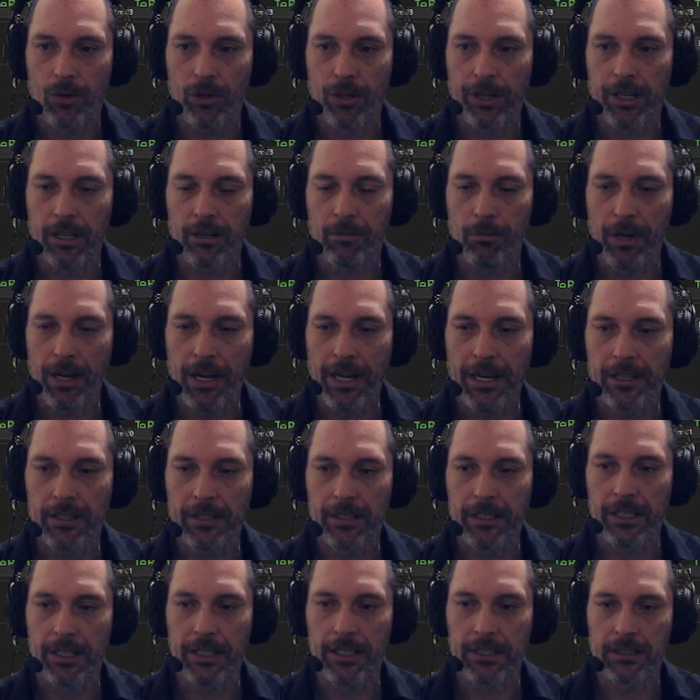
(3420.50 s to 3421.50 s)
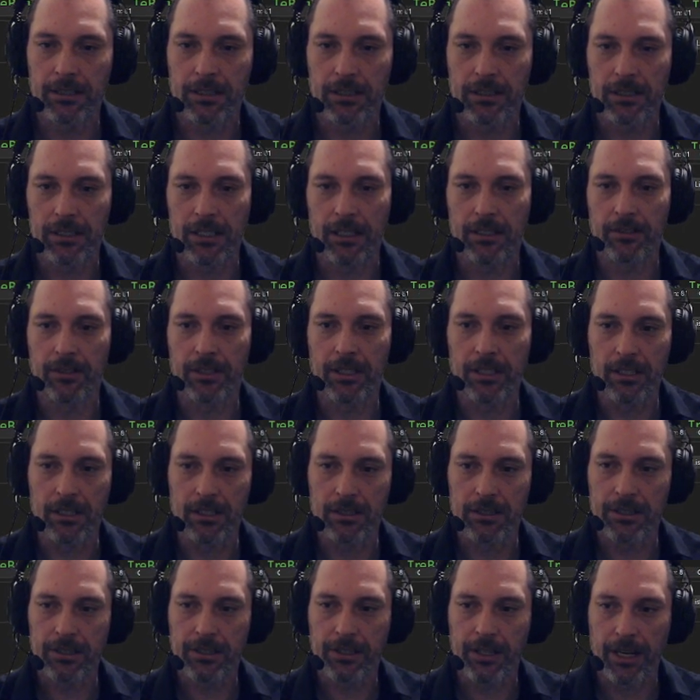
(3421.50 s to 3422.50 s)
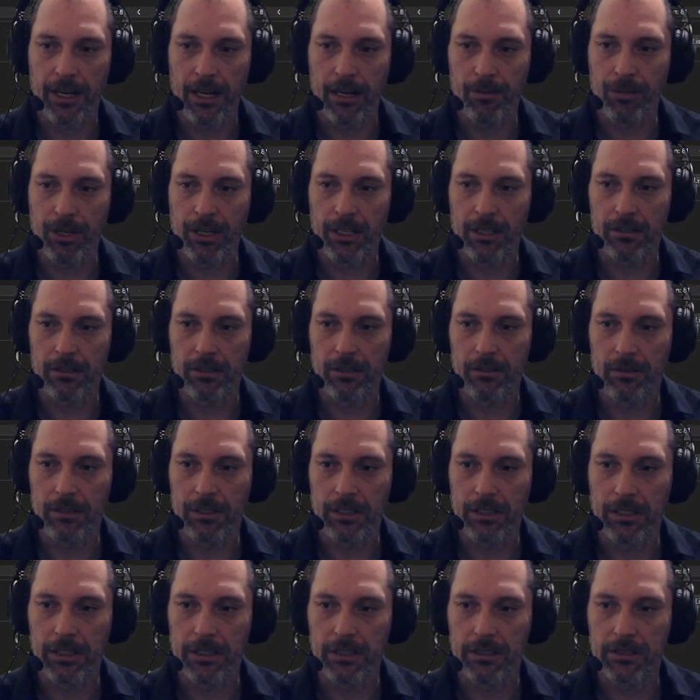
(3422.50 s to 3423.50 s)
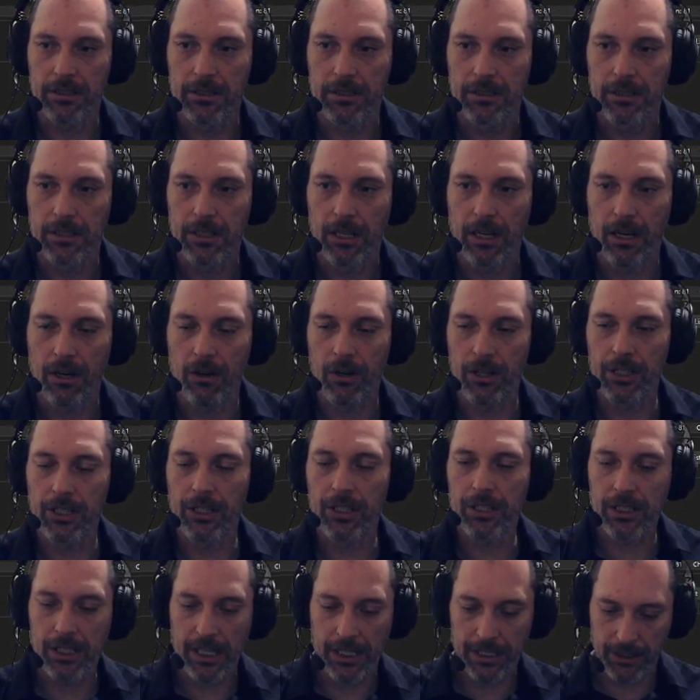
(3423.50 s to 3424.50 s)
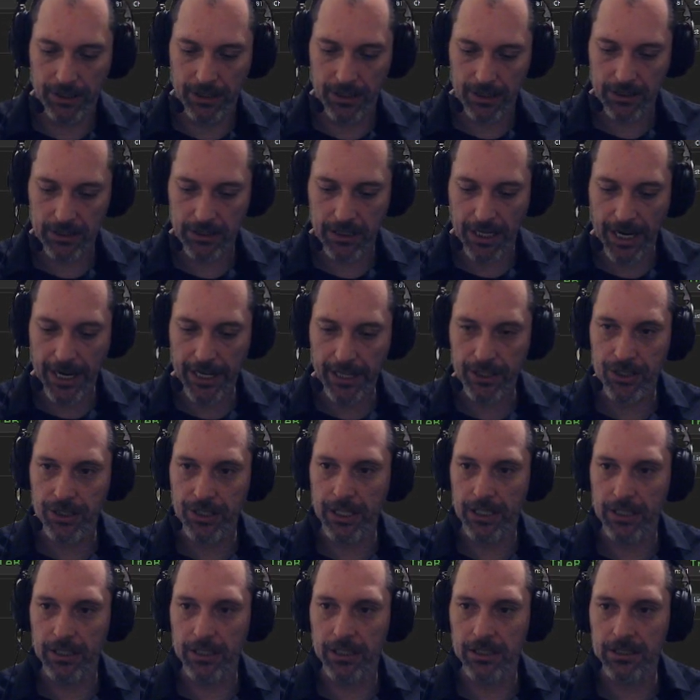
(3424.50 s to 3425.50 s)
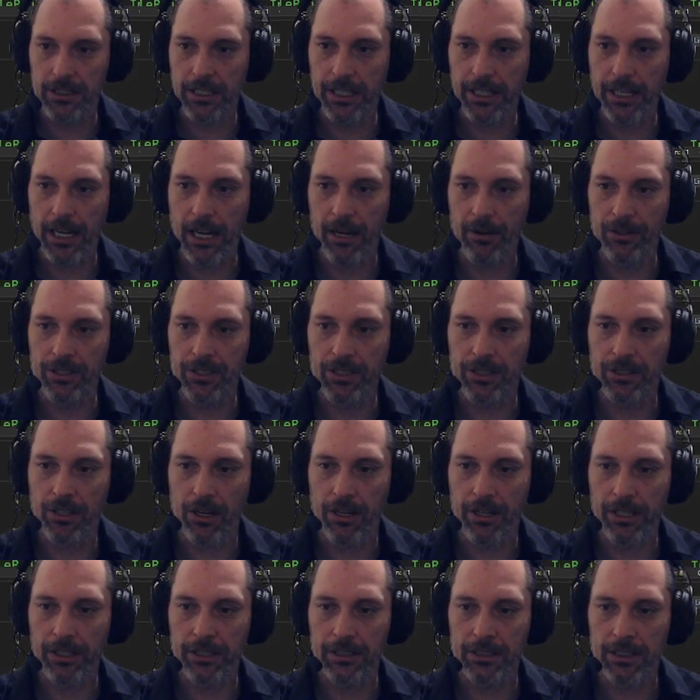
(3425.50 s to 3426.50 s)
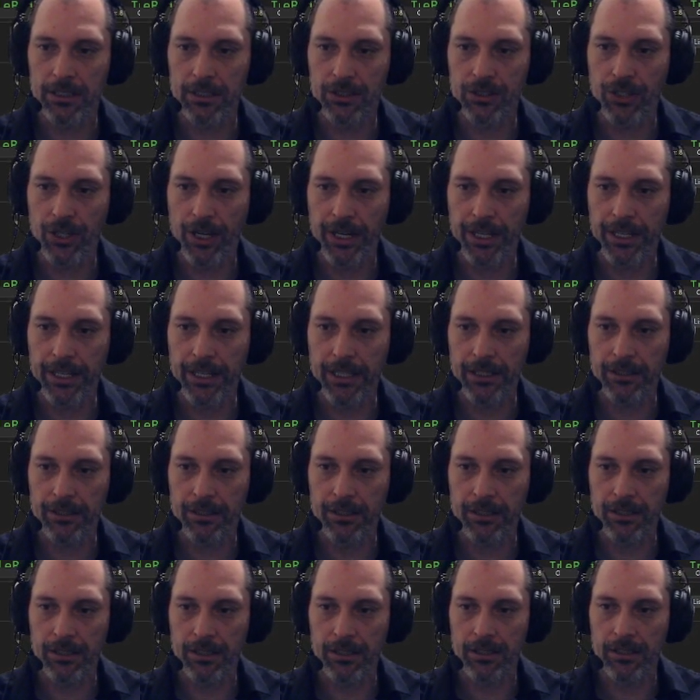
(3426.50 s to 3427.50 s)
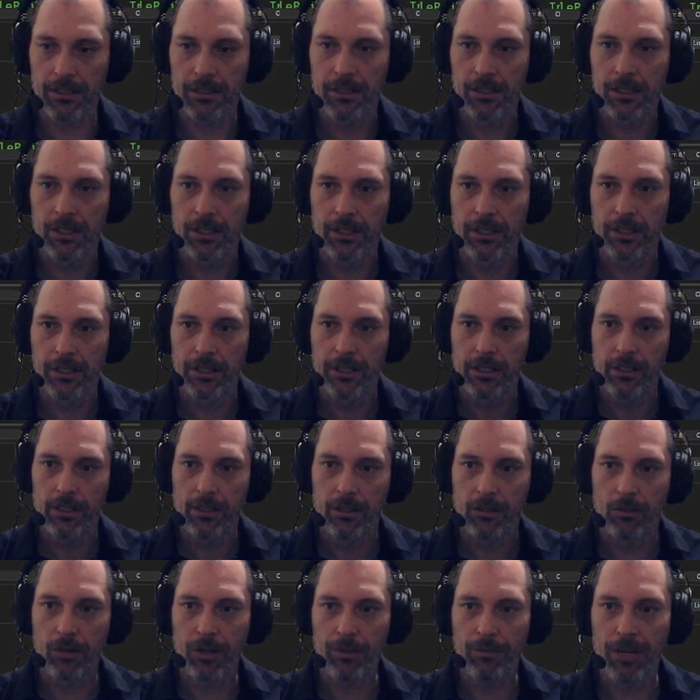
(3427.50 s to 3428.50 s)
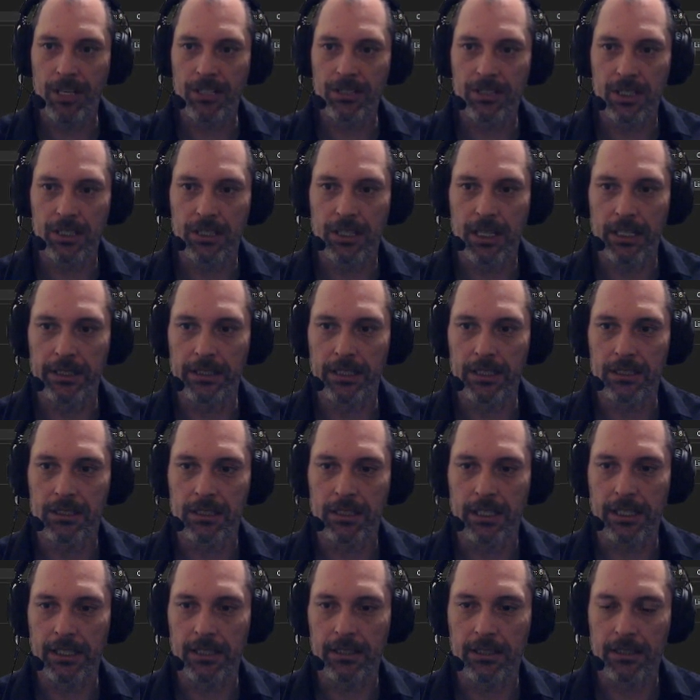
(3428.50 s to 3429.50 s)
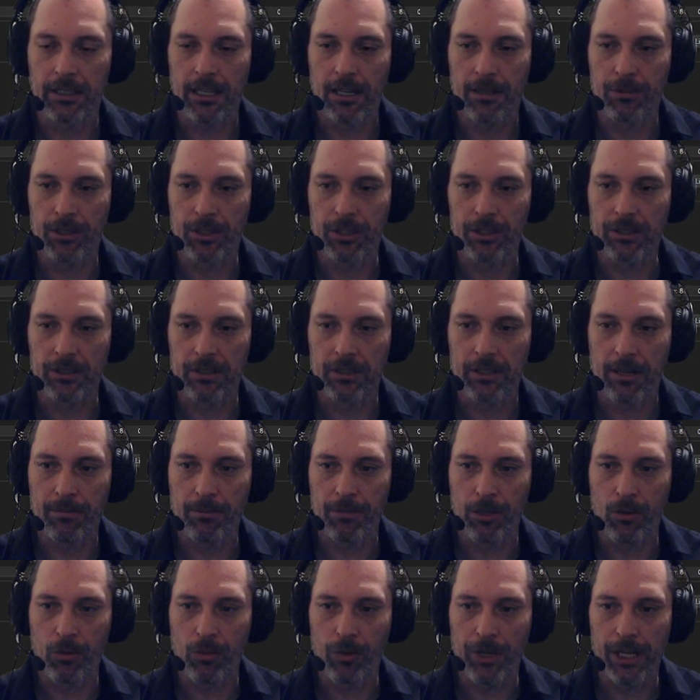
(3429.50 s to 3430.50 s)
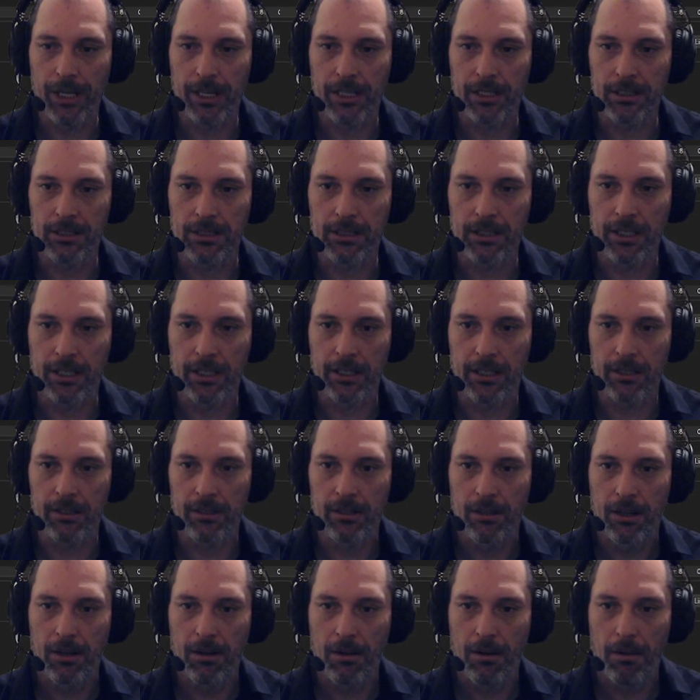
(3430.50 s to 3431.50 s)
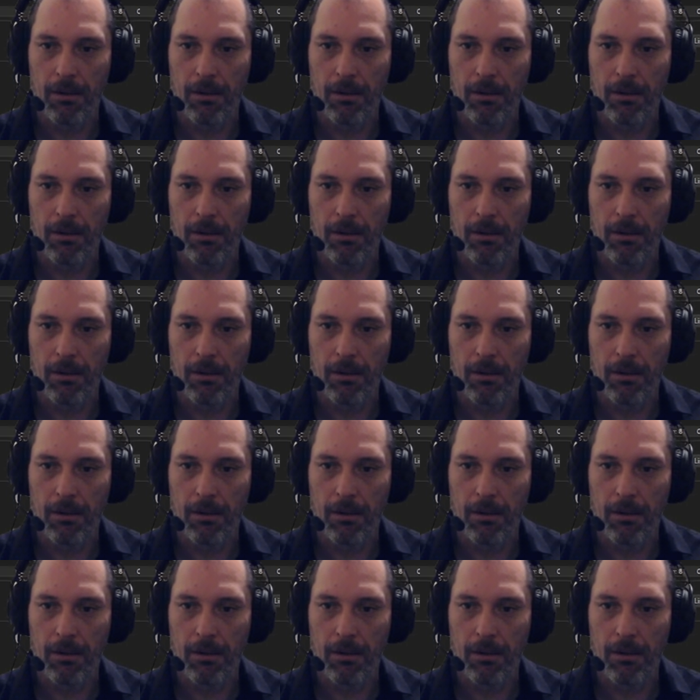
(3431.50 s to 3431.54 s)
We're going to make this. Let's get rid of this crap. I don't know what it is. Oh, it looks like I was starting to try to get the. We must have done this like a couple of weekends ago.